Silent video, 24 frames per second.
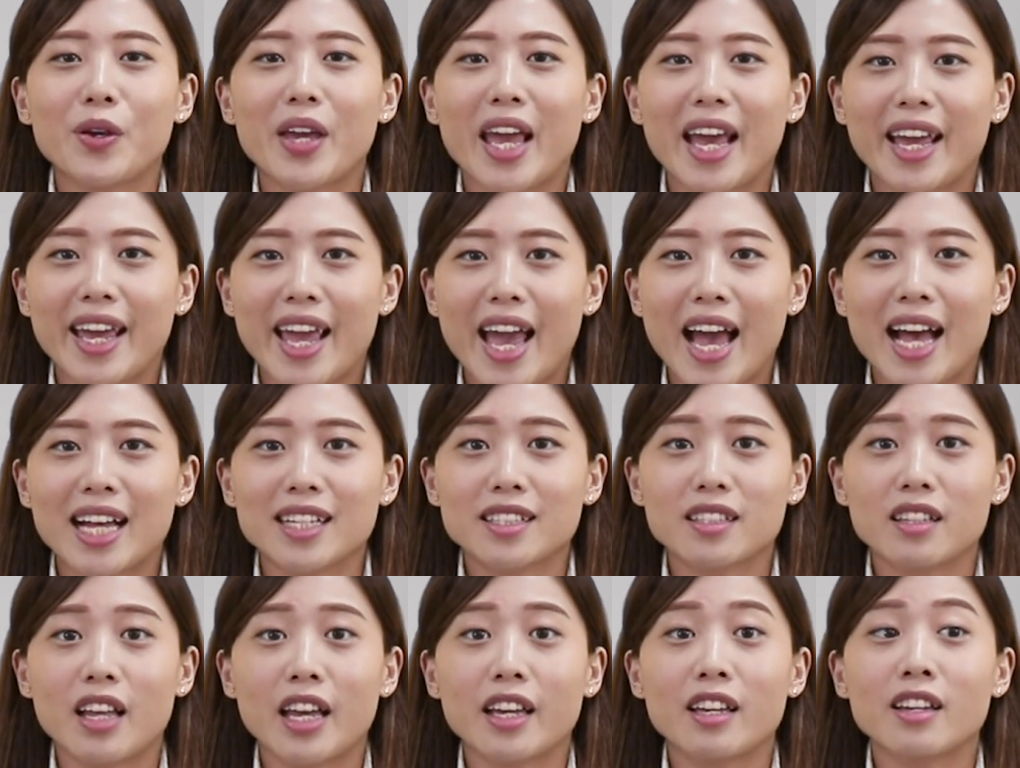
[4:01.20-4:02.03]
you can
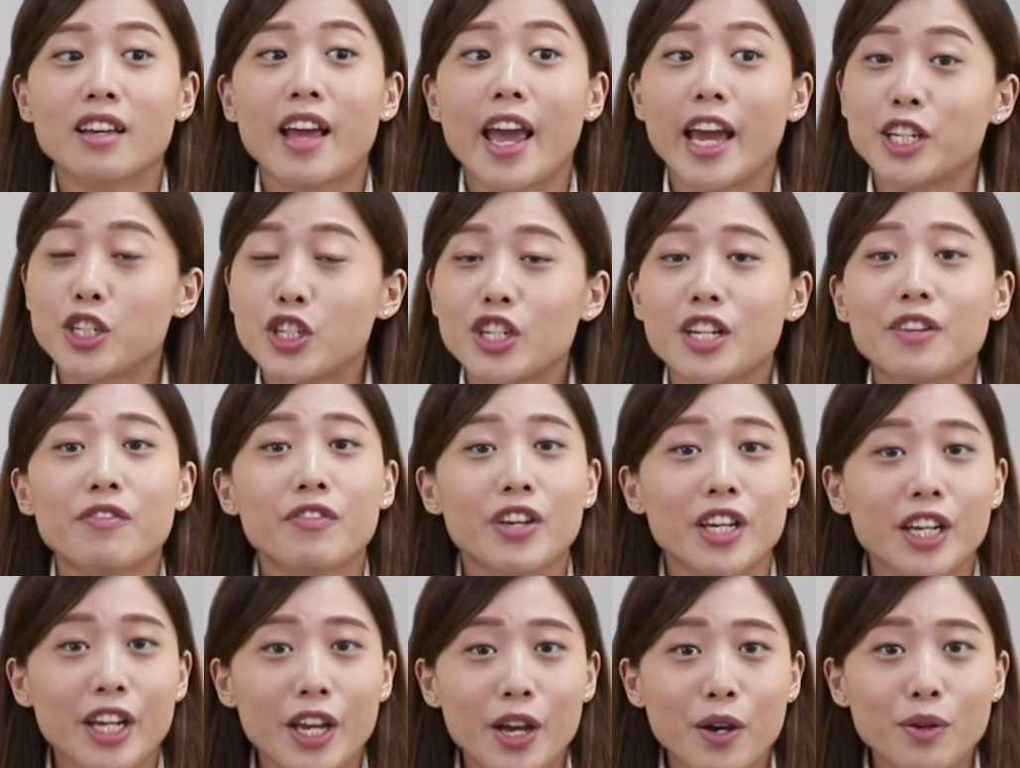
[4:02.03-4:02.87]
cast like HD
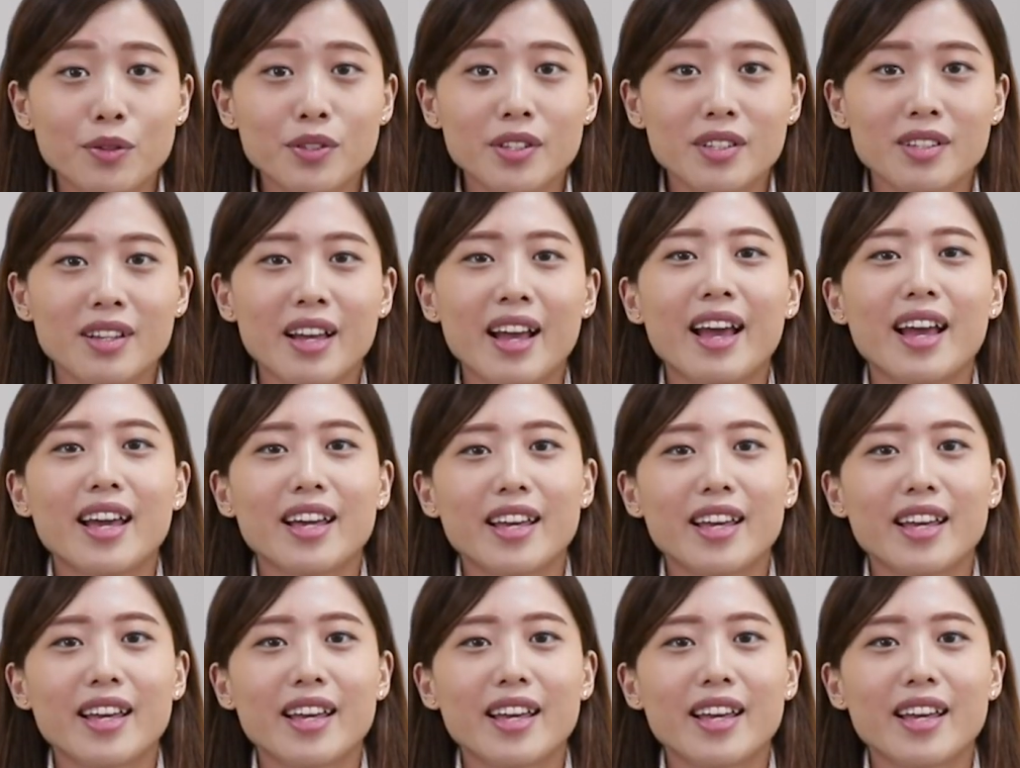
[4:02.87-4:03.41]
videos,